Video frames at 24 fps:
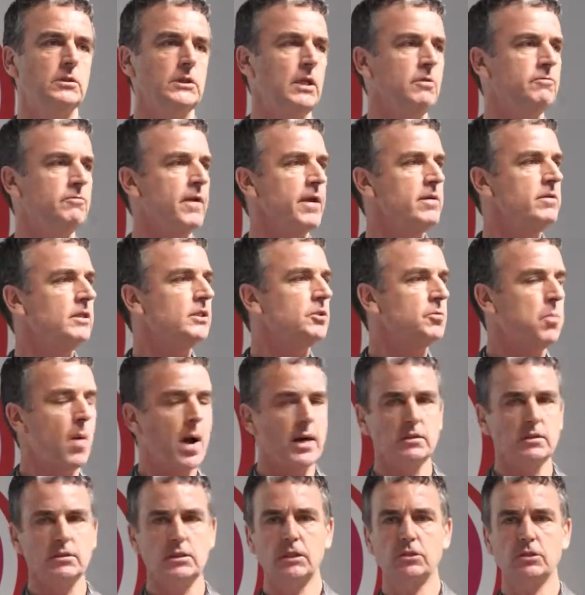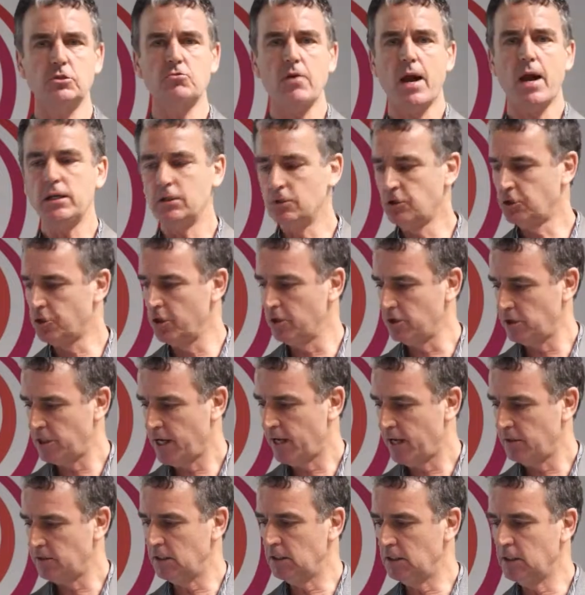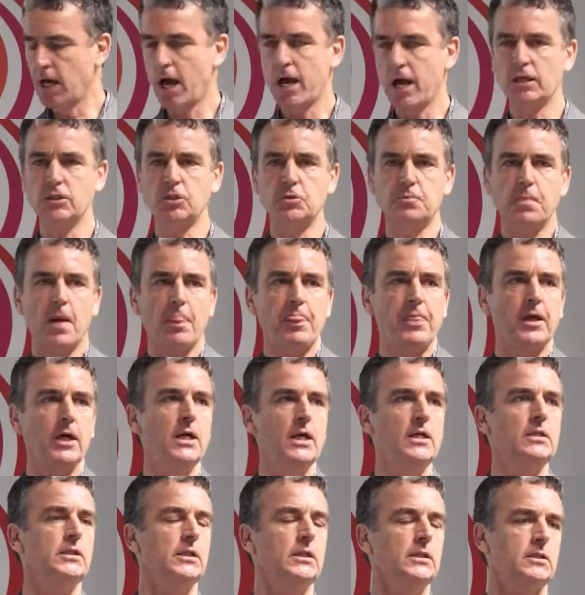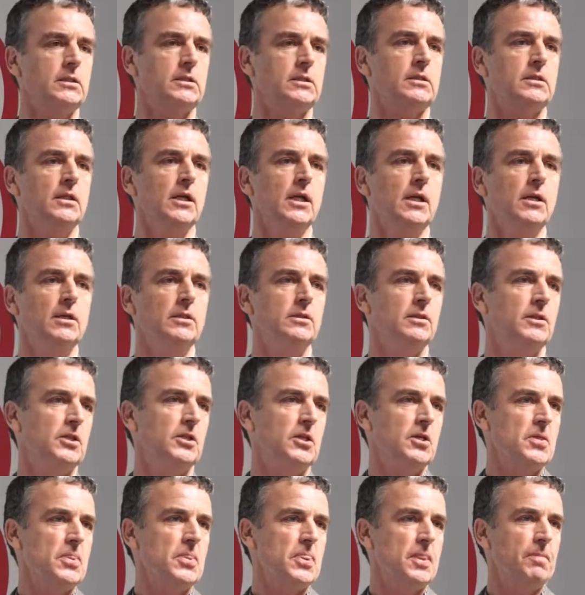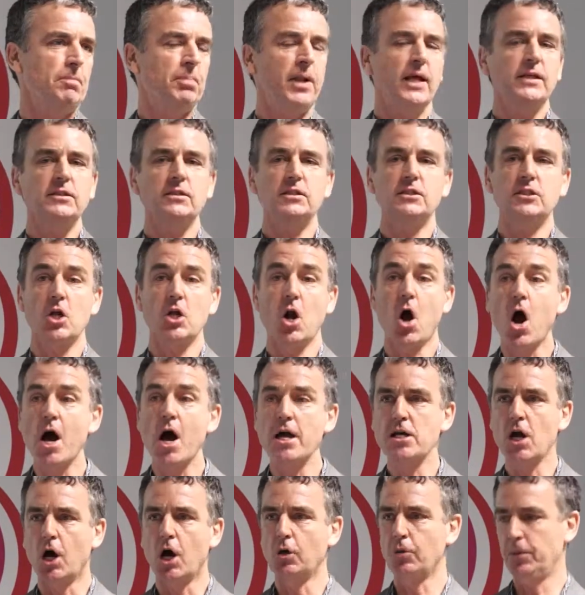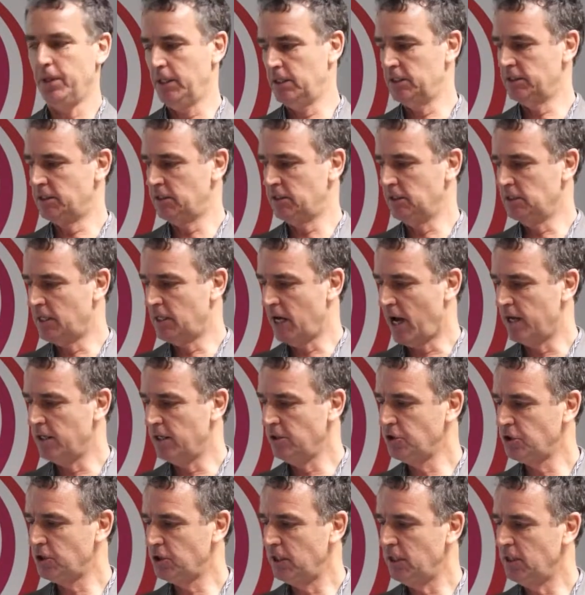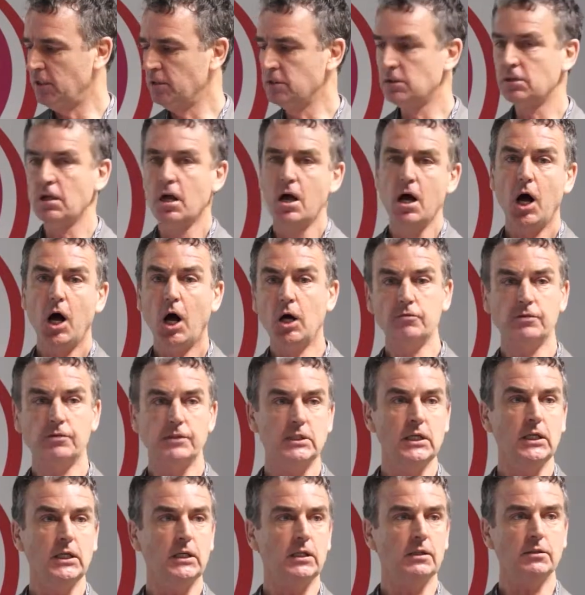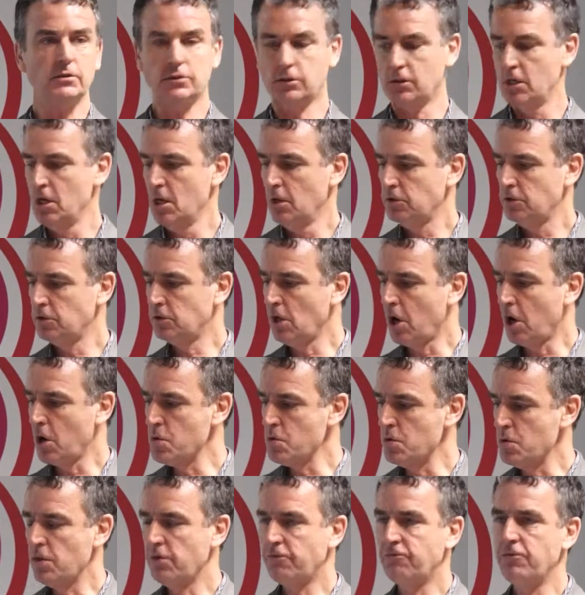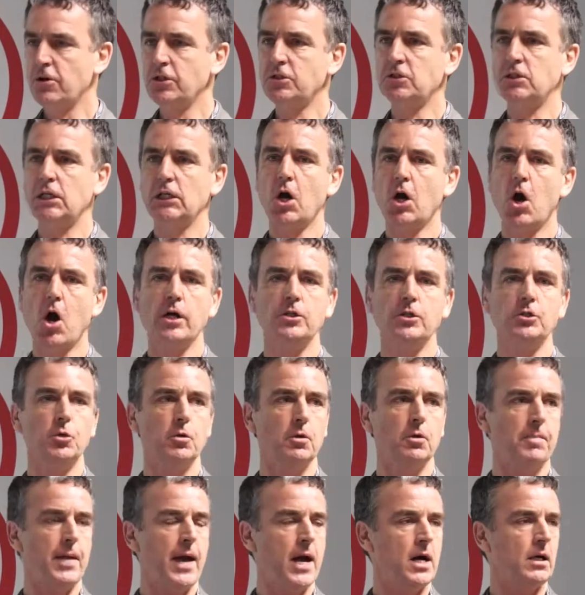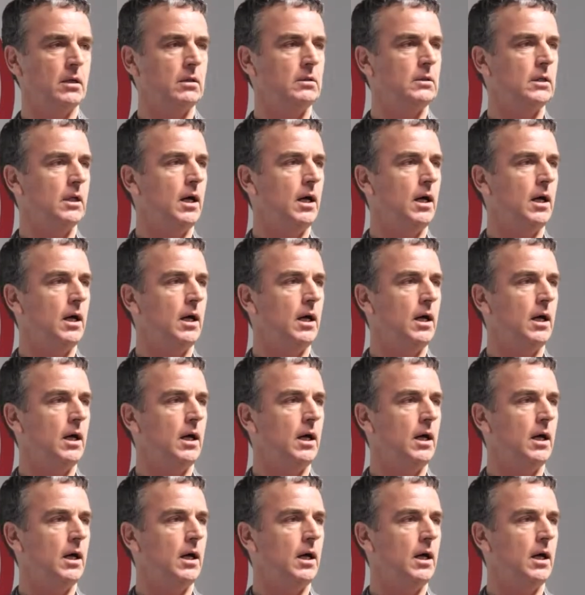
in various ways, the Australian church has engaged, but the places that I know it is engaged is overseas. So the first thing I knew about